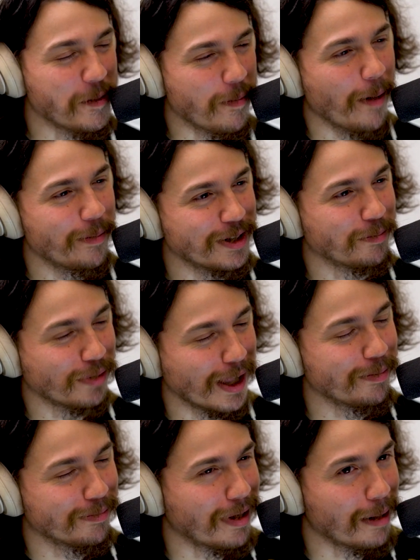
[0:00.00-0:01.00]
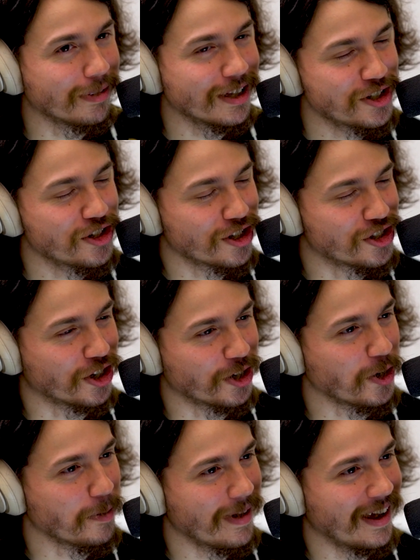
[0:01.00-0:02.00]
going to publish your
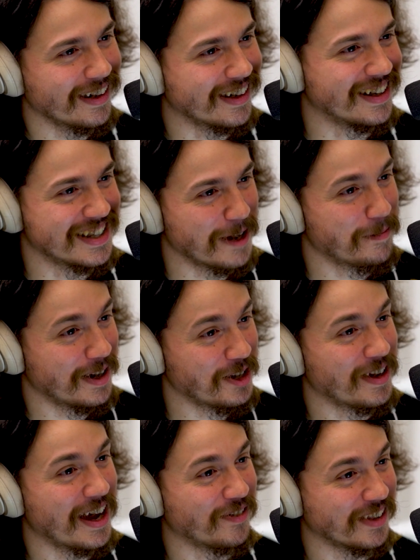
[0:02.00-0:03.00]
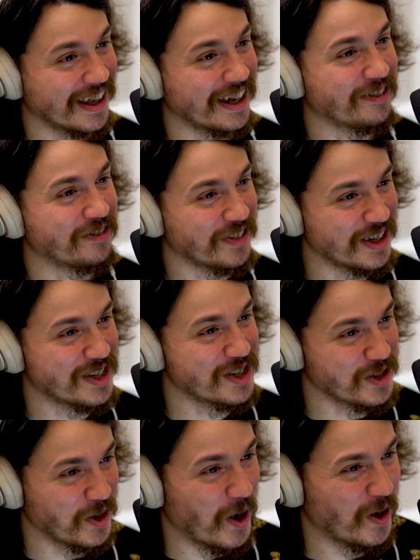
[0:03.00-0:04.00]
journal, man? Because I bet you have a lot of fun
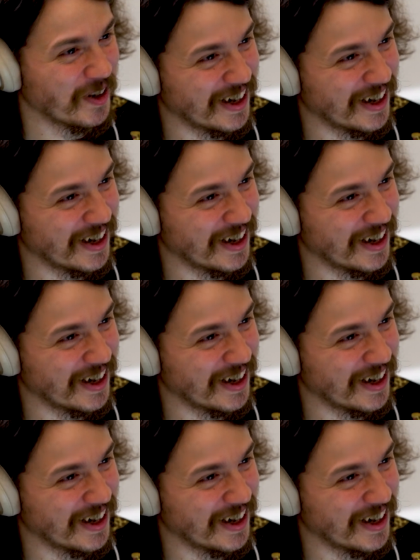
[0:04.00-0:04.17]
stories.